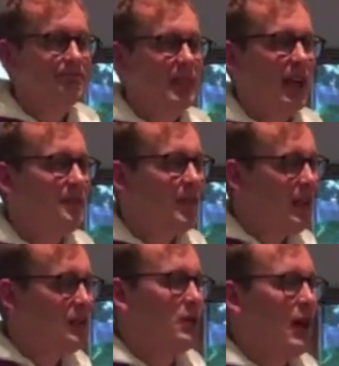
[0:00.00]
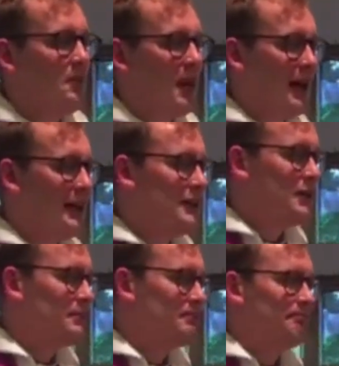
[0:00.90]
have things on our mind,
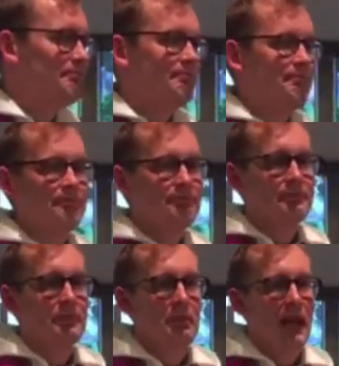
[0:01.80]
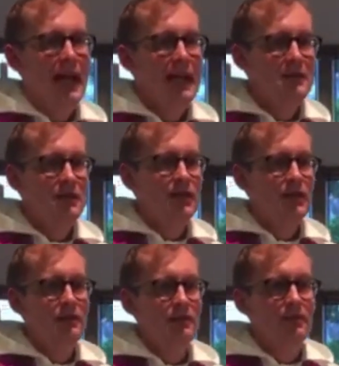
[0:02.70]

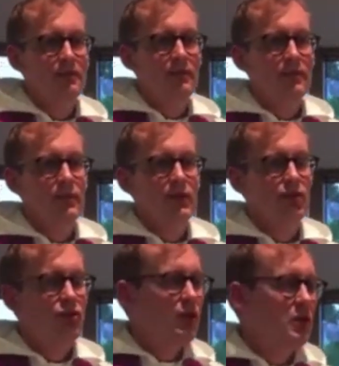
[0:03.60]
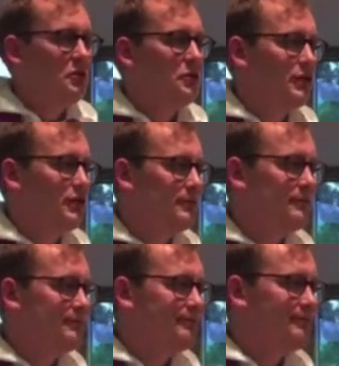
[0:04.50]
pains, struggles,
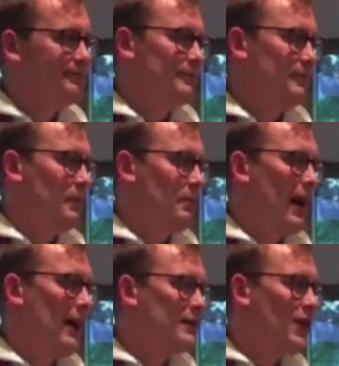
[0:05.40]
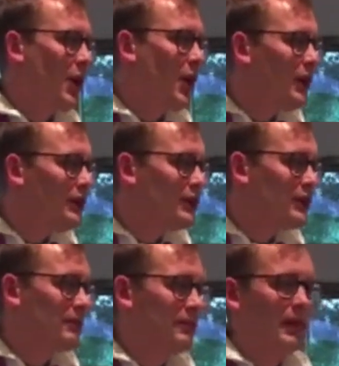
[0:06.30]
past
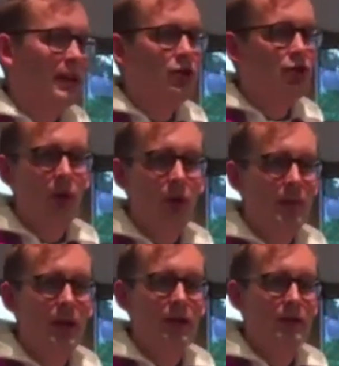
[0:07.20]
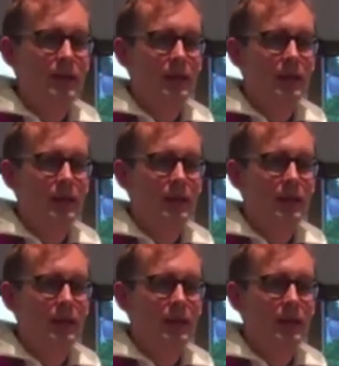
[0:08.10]
hurts and trauma,